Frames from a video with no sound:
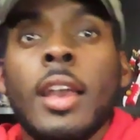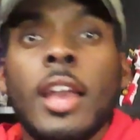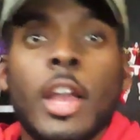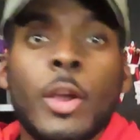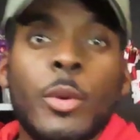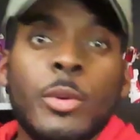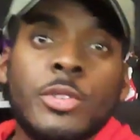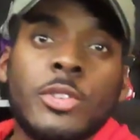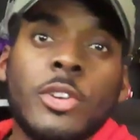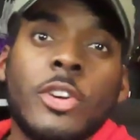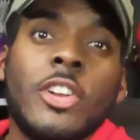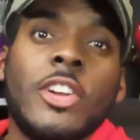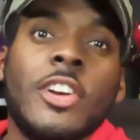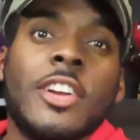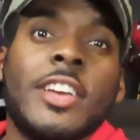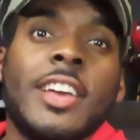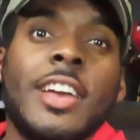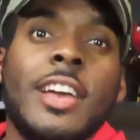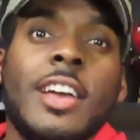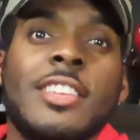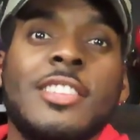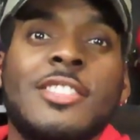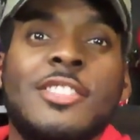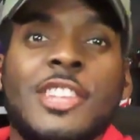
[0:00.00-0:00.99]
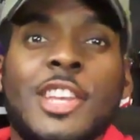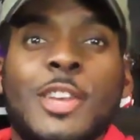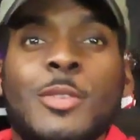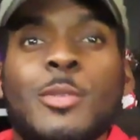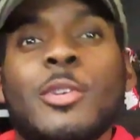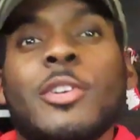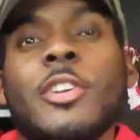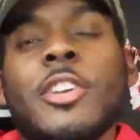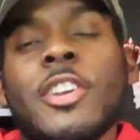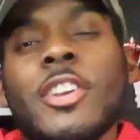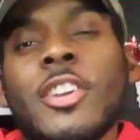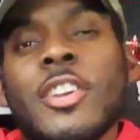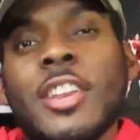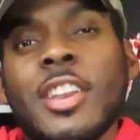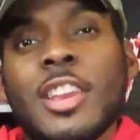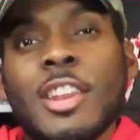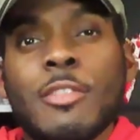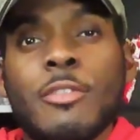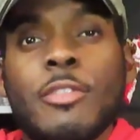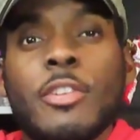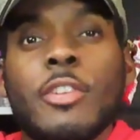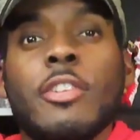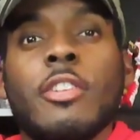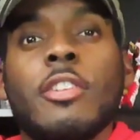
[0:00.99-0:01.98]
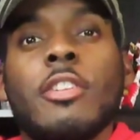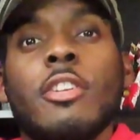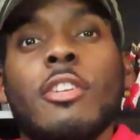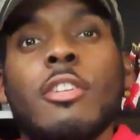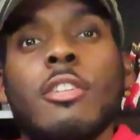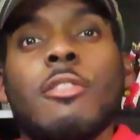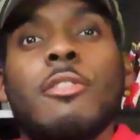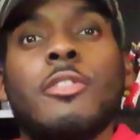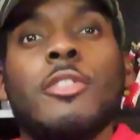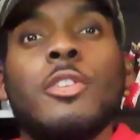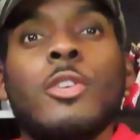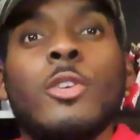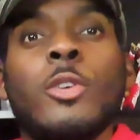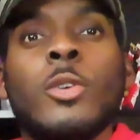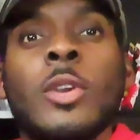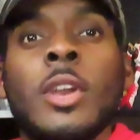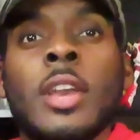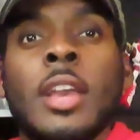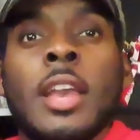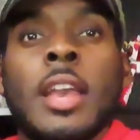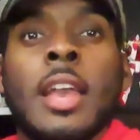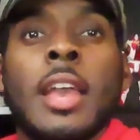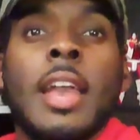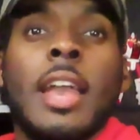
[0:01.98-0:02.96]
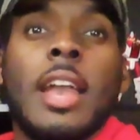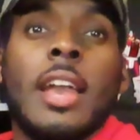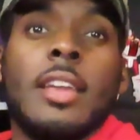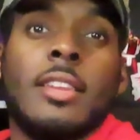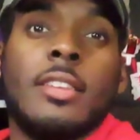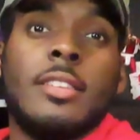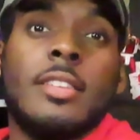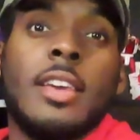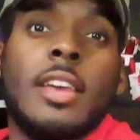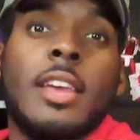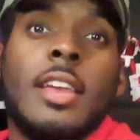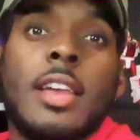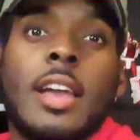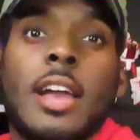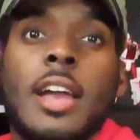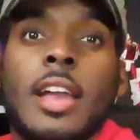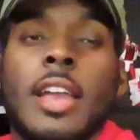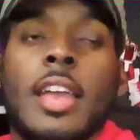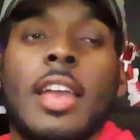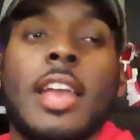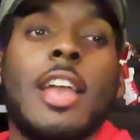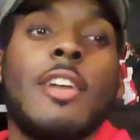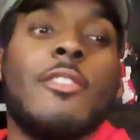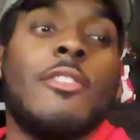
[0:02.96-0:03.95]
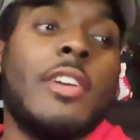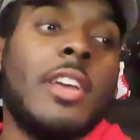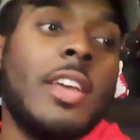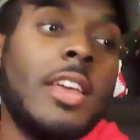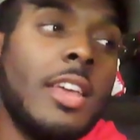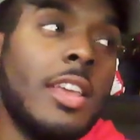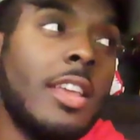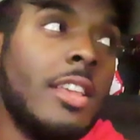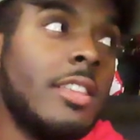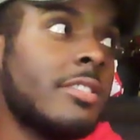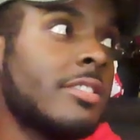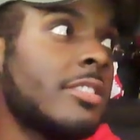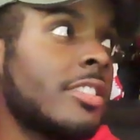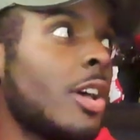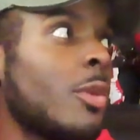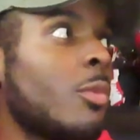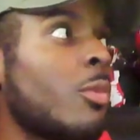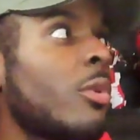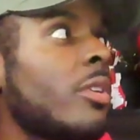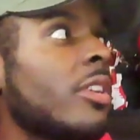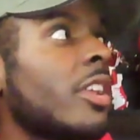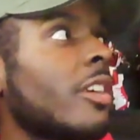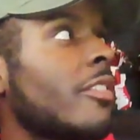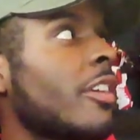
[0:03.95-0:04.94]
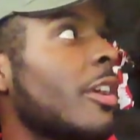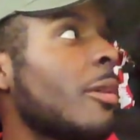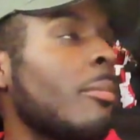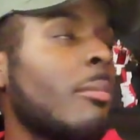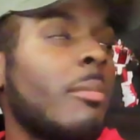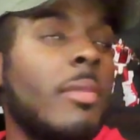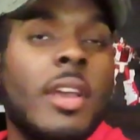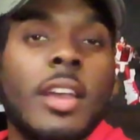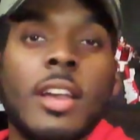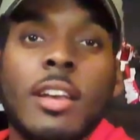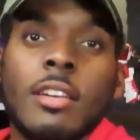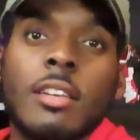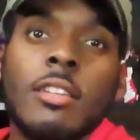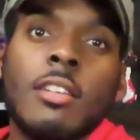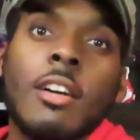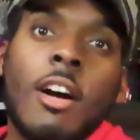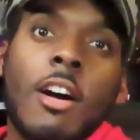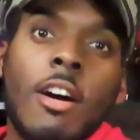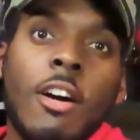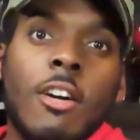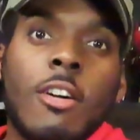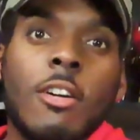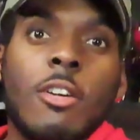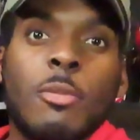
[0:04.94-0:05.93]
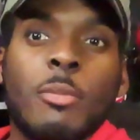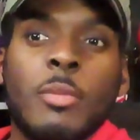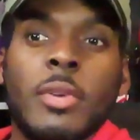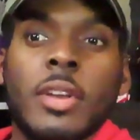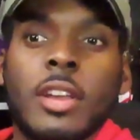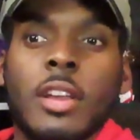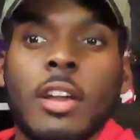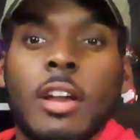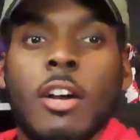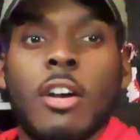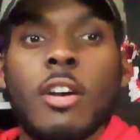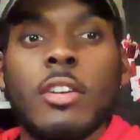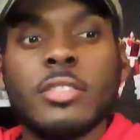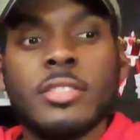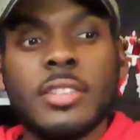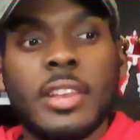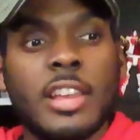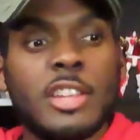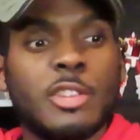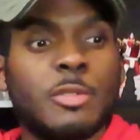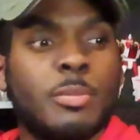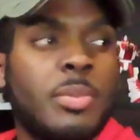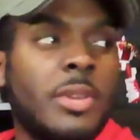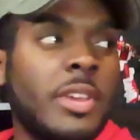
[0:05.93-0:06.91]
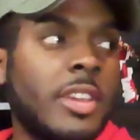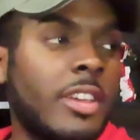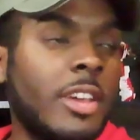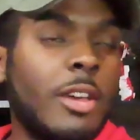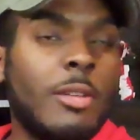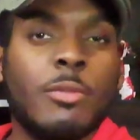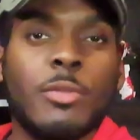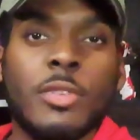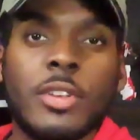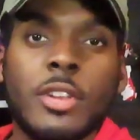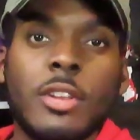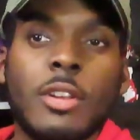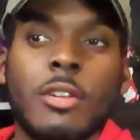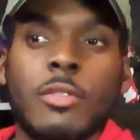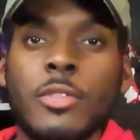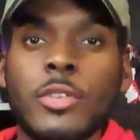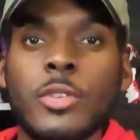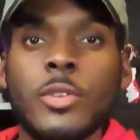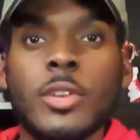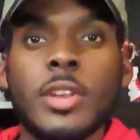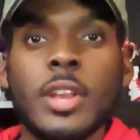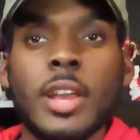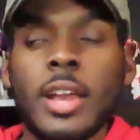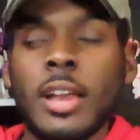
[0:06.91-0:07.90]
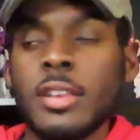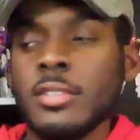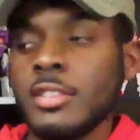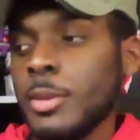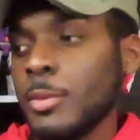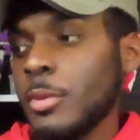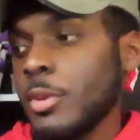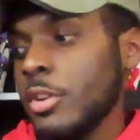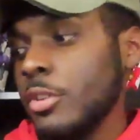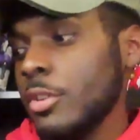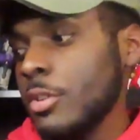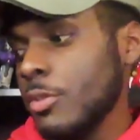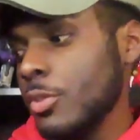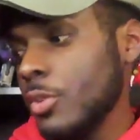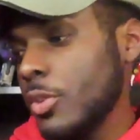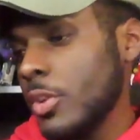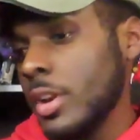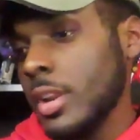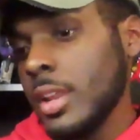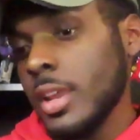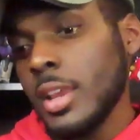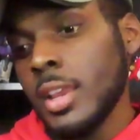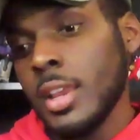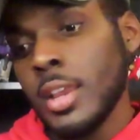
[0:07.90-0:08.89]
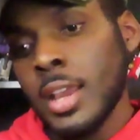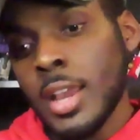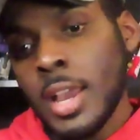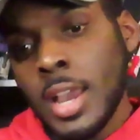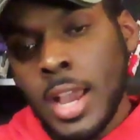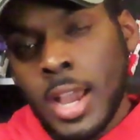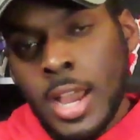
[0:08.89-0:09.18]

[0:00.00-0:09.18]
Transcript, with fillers: Hey, what's going on guys? Jay Will here again at Nerd Review. And today I have a somewhat of a mega haul, mega haul slash pickup video for you guys I'm going to do for you today.